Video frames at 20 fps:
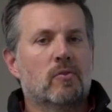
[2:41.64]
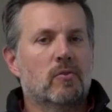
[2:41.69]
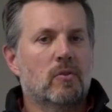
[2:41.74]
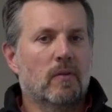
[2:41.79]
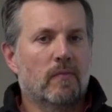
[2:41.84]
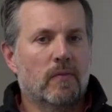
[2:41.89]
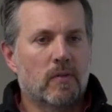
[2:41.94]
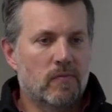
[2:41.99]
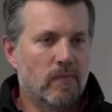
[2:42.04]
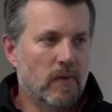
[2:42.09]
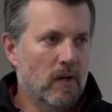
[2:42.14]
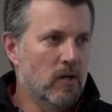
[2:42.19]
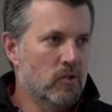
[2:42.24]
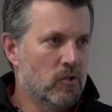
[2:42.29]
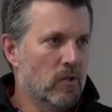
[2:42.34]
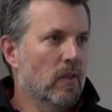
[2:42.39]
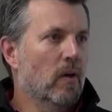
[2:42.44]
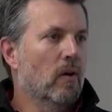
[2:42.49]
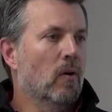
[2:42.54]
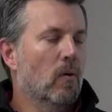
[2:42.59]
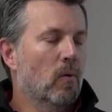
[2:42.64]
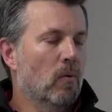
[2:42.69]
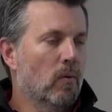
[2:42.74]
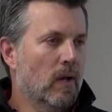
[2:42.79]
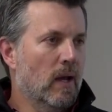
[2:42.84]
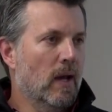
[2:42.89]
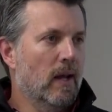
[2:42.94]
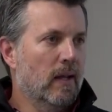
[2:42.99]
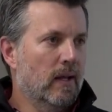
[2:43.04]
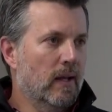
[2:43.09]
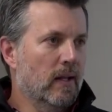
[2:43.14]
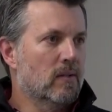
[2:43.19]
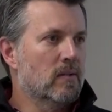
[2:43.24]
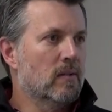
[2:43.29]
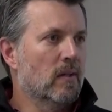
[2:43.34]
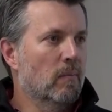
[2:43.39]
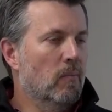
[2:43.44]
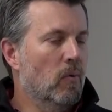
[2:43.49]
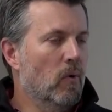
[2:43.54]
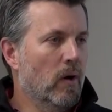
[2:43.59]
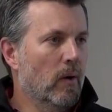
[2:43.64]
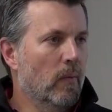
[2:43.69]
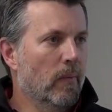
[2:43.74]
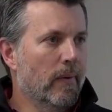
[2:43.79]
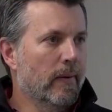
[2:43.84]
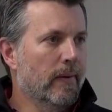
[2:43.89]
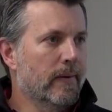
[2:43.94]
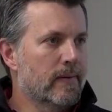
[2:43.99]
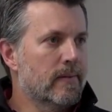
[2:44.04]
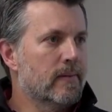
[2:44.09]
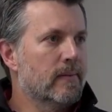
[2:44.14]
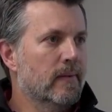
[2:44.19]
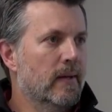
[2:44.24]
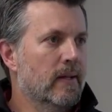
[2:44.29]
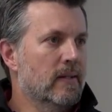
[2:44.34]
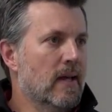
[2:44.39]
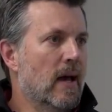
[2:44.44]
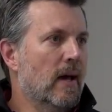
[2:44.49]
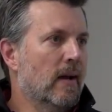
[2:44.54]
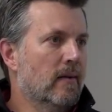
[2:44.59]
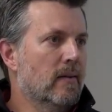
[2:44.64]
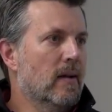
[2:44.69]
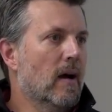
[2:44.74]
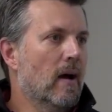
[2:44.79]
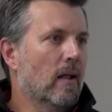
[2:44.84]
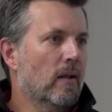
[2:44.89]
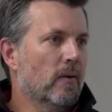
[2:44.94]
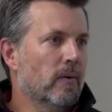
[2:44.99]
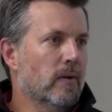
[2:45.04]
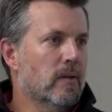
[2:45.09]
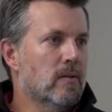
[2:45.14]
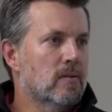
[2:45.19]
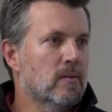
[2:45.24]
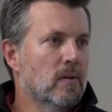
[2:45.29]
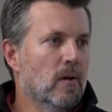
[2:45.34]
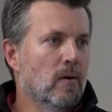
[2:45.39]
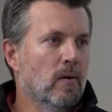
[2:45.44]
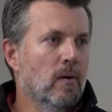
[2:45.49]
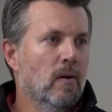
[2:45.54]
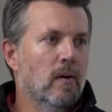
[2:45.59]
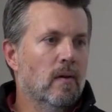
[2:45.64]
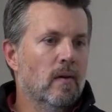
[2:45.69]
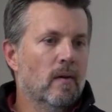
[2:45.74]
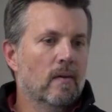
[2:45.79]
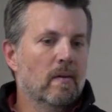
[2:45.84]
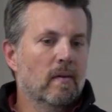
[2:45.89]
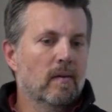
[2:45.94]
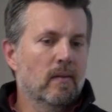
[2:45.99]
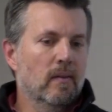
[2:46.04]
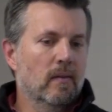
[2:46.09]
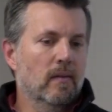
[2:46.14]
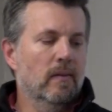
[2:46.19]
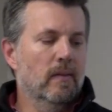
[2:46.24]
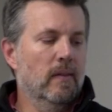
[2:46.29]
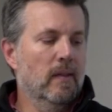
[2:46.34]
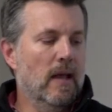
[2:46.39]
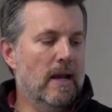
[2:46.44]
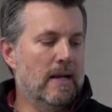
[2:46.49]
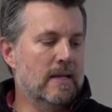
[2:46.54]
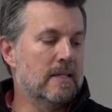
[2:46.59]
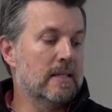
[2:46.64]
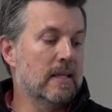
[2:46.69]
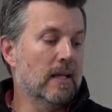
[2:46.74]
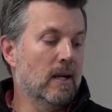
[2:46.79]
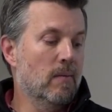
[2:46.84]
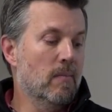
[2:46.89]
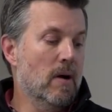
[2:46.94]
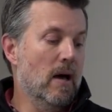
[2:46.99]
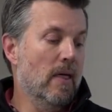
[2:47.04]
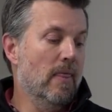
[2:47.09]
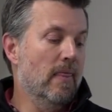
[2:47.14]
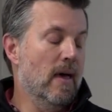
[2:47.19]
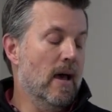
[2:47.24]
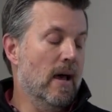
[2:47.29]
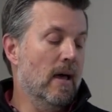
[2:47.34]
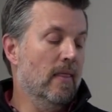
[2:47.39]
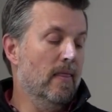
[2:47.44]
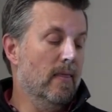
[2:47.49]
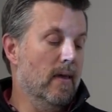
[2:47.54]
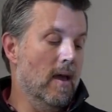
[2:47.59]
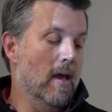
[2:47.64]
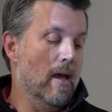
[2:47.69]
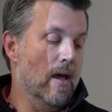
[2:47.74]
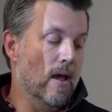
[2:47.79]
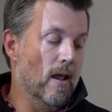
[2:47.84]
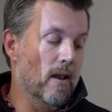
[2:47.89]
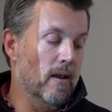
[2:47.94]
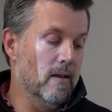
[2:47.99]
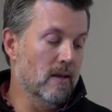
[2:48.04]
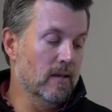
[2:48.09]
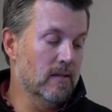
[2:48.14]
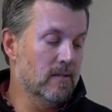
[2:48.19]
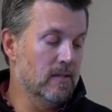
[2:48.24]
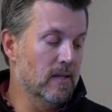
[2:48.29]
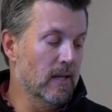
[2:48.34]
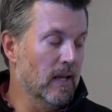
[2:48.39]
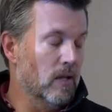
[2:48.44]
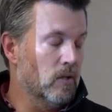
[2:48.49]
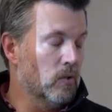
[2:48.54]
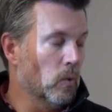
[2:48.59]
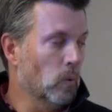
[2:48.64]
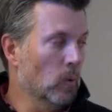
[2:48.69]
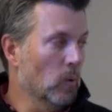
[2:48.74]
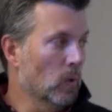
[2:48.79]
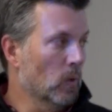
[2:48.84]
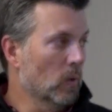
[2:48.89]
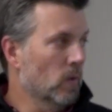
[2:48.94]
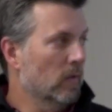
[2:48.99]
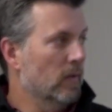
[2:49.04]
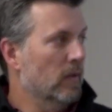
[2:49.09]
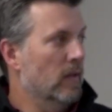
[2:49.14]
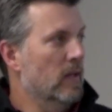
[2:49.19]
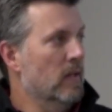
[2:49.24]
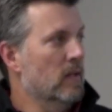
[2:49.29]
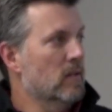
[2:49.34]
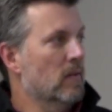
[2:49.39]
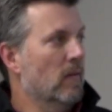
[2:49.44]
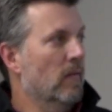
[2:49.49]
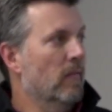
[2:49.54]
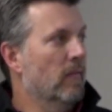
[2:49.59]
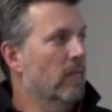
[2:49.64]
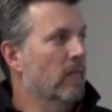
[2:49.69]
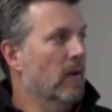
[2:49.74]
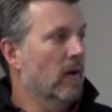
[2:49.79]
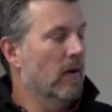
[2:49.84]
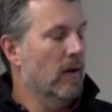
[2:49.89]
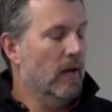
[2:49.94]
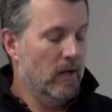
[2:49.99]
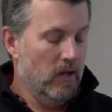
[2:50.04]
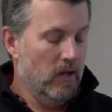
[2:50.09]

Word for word: the surface finish of the hole kind of gets to the point where it's, it's out of tolerance. So the nice thing about that then is Diatool is very